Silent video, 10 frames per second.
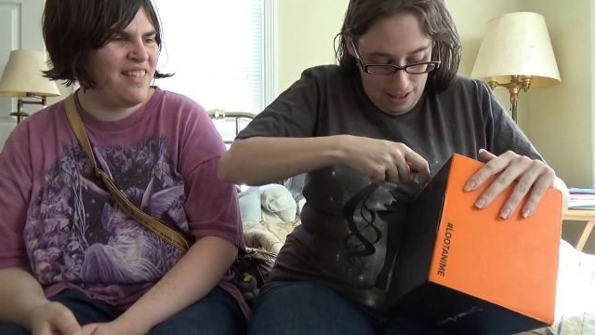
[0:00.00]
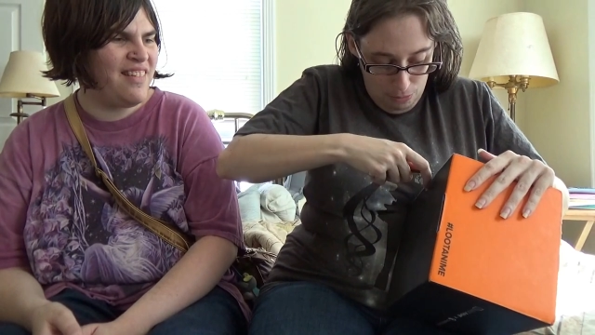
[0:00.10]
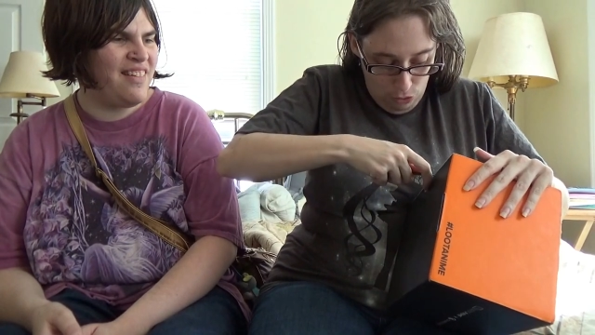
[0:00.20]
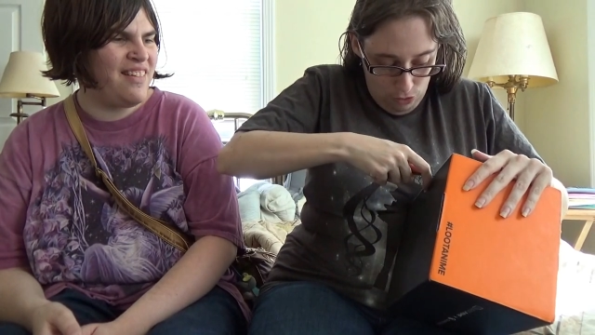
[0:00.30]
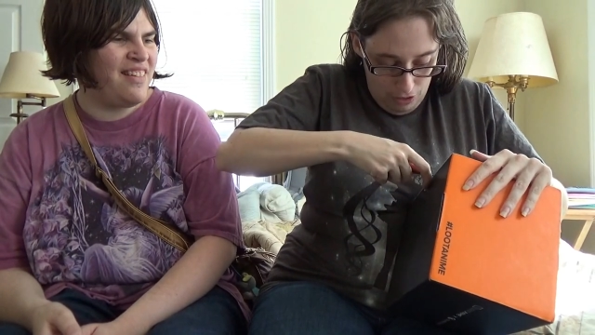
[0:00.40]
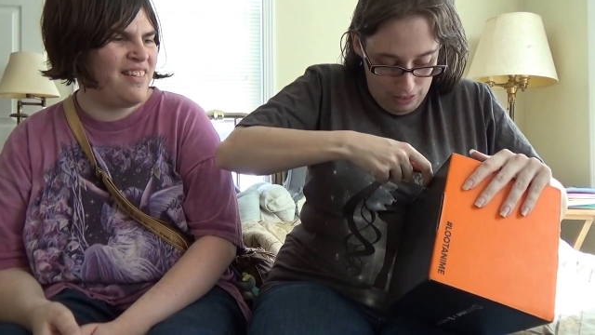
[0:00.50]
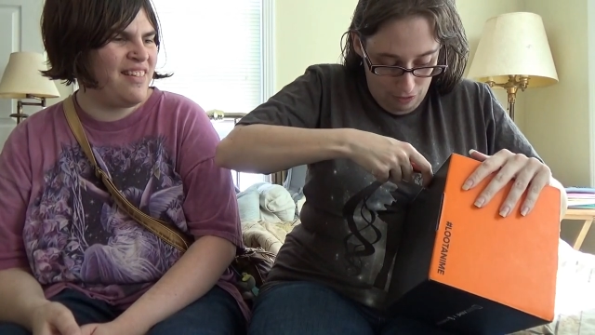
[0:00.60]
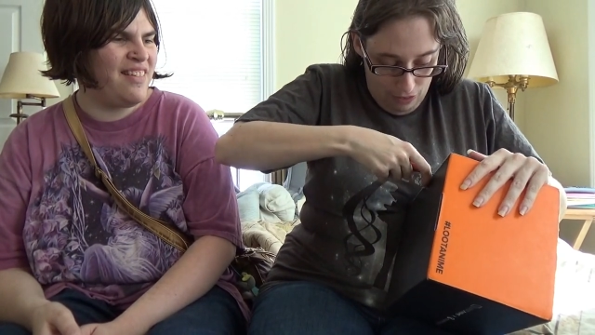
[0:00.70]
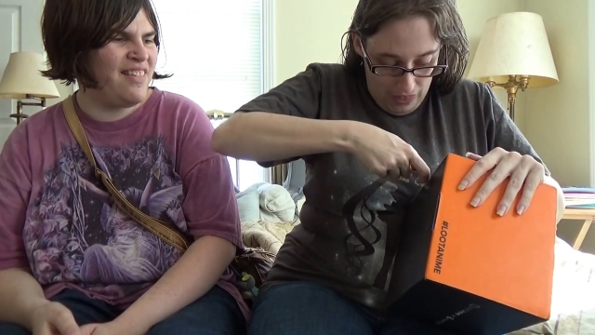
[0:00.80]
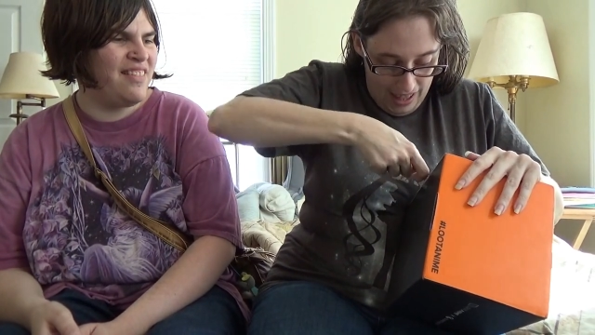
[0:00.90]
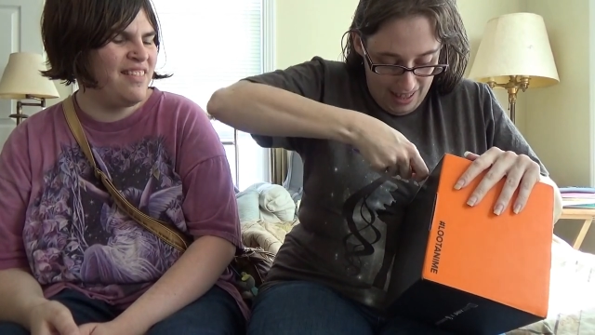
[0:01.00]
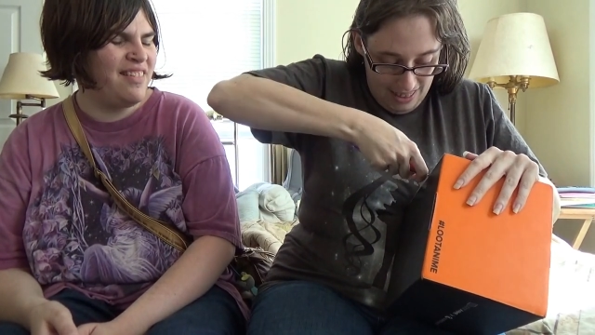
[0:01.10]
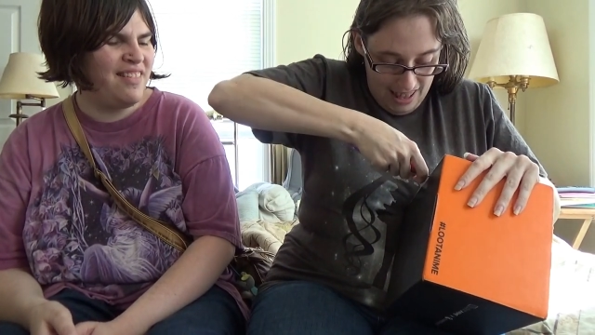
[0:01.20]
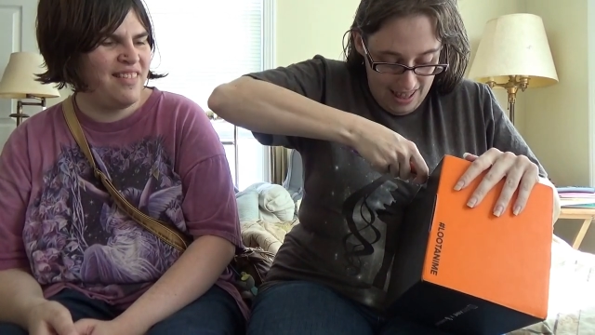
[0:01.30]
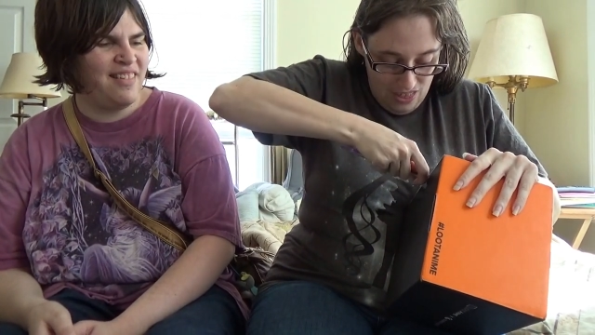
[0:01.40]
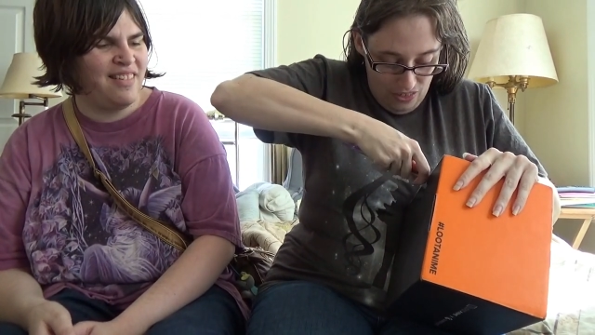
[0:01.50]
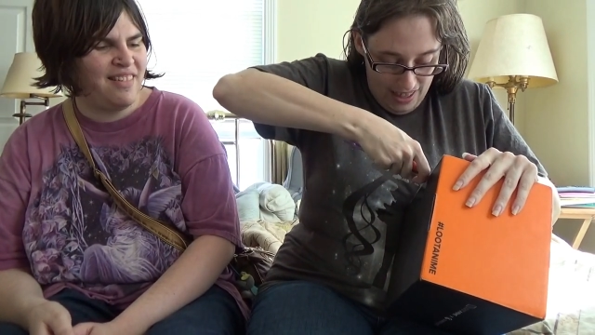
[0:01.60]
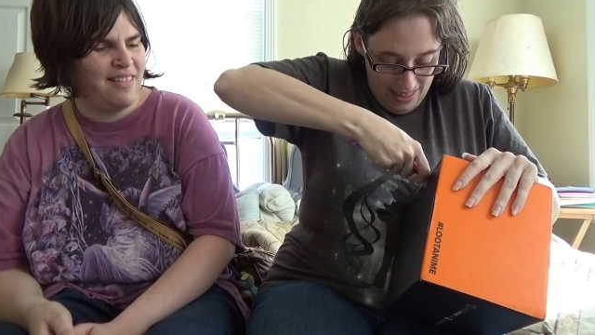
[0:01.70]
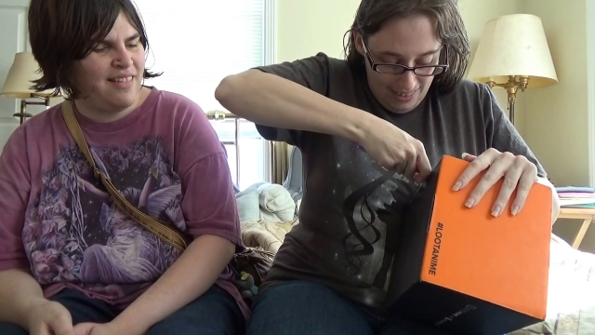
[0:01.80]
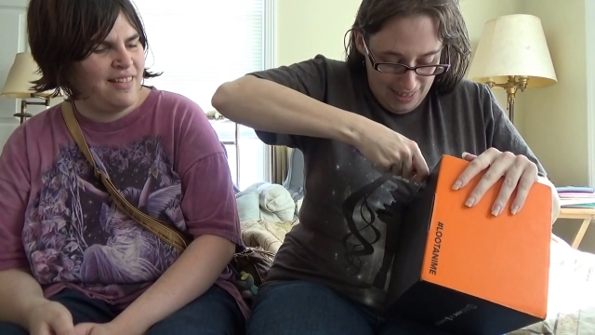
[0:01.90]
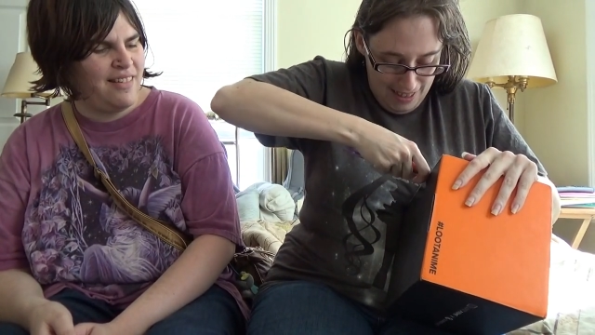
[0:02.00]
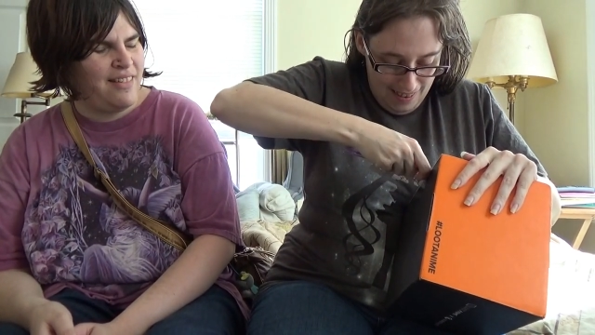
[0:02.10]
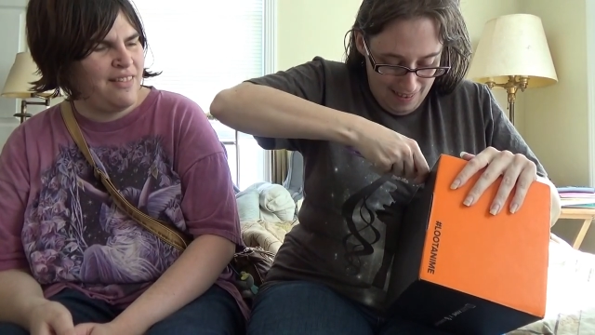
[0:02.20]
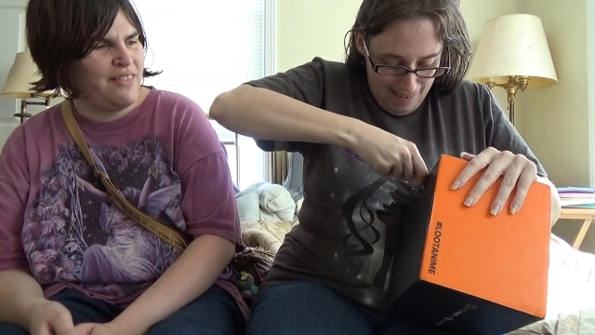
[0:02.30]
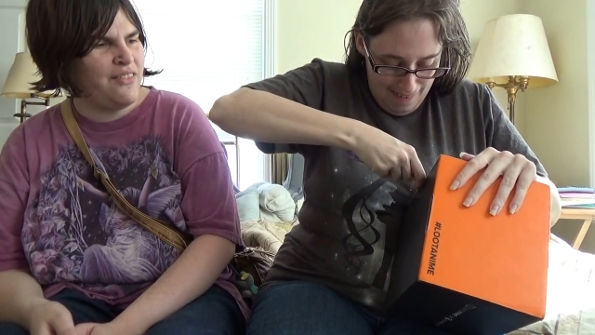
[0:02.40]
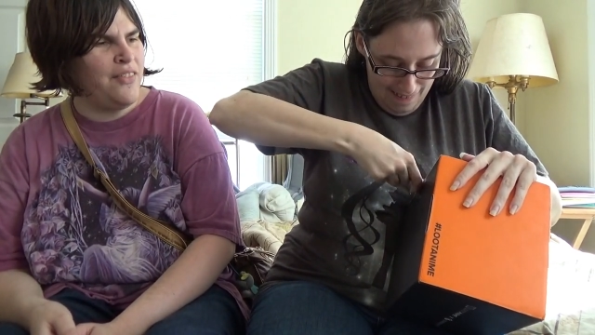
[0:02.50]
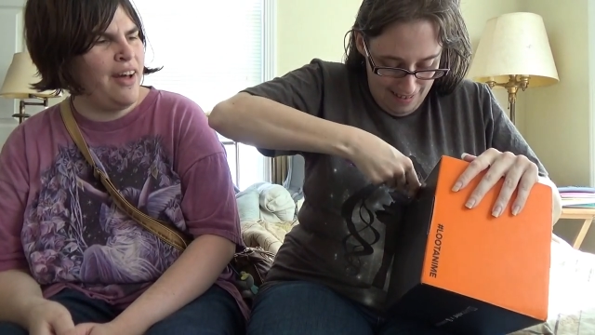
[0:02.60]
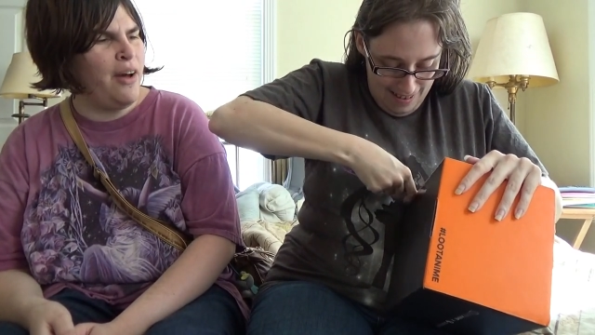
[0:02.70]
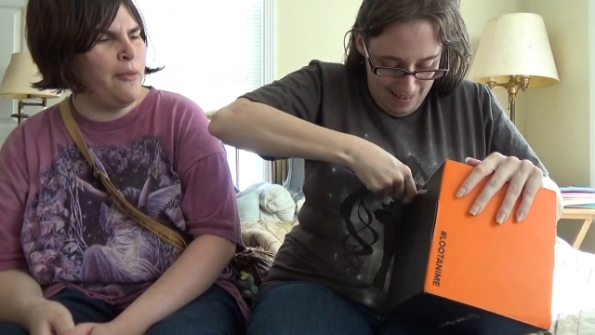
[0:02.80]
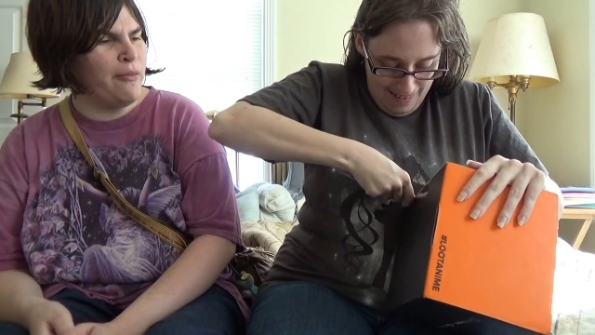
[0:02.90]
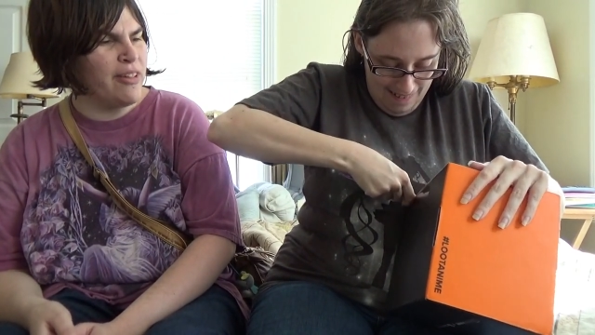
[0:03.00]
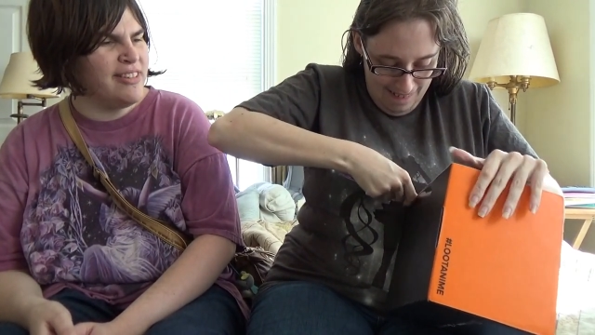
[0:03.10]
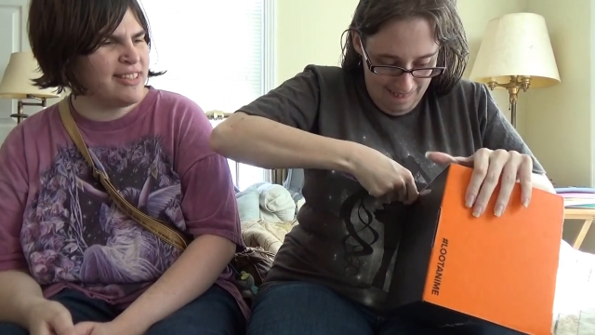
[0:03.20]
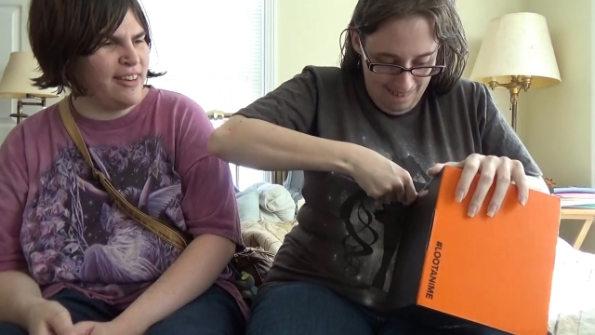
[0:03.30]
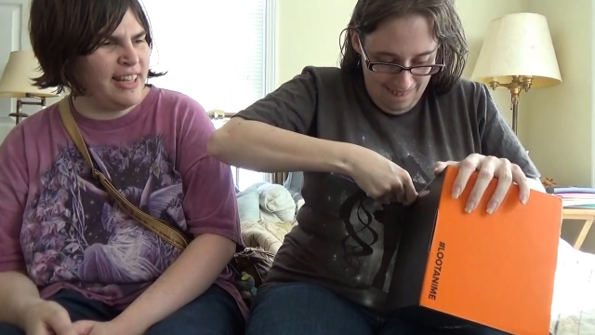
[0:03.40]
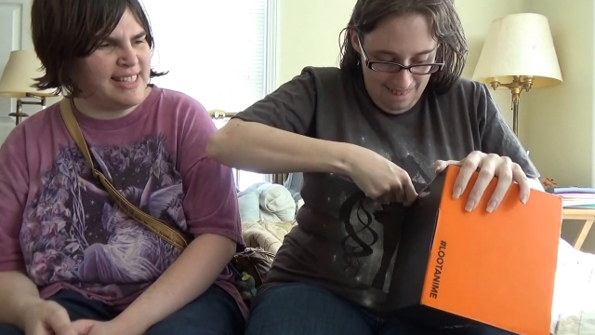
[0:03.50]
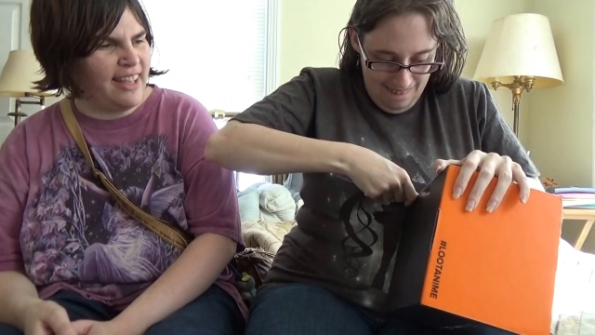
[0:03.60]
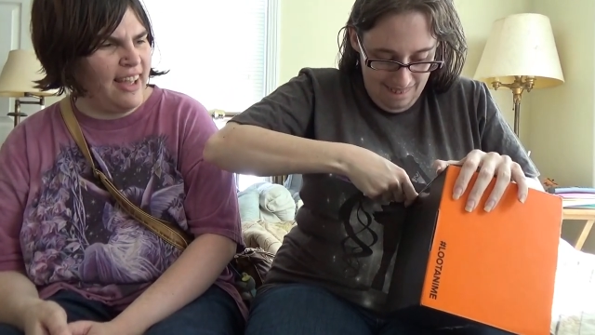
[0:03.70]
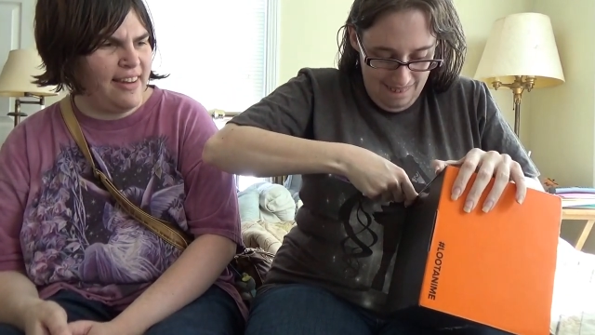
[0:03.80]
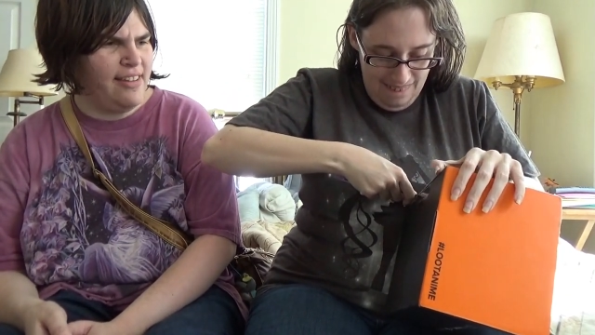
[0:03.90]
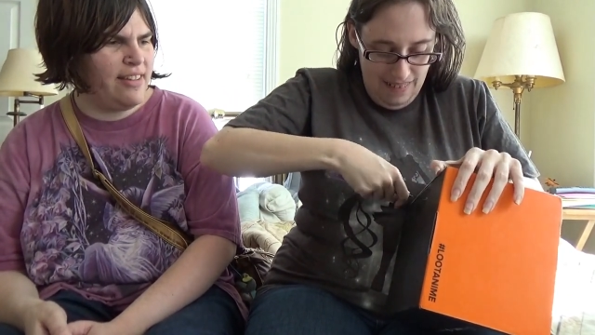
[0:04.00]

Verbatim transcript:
Speaker 1: I'm just wondering what the heck's in this. Wow, what were the series again?